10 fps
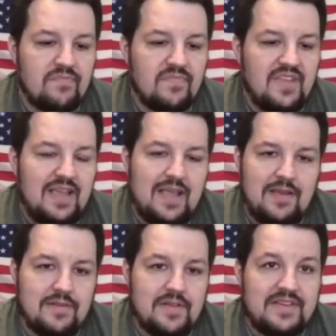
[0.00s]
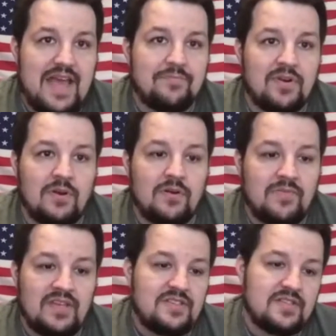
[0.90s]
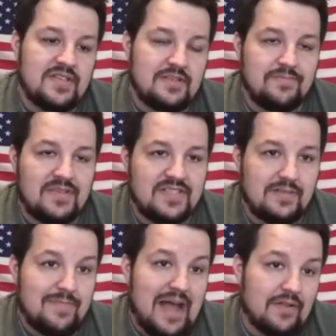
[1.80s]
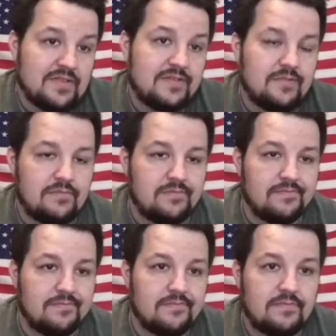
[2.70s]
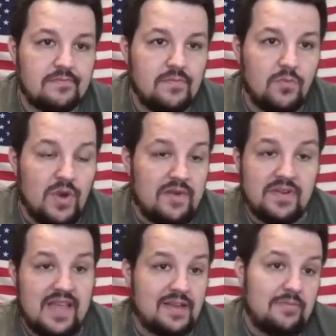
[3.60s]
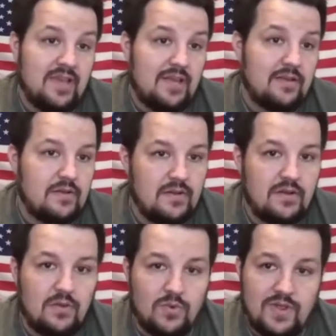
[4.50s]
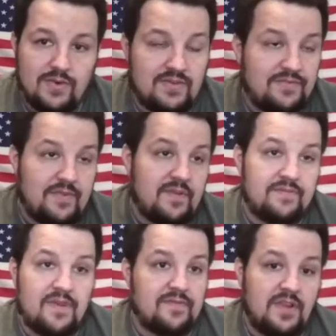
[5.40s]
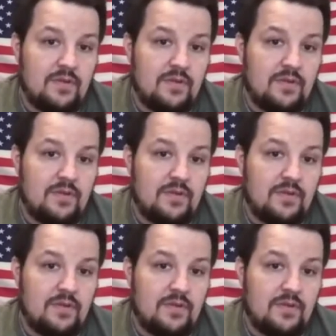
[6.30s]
Dadpreneur to me just says balance. Whatever that could be, whether it's 50-50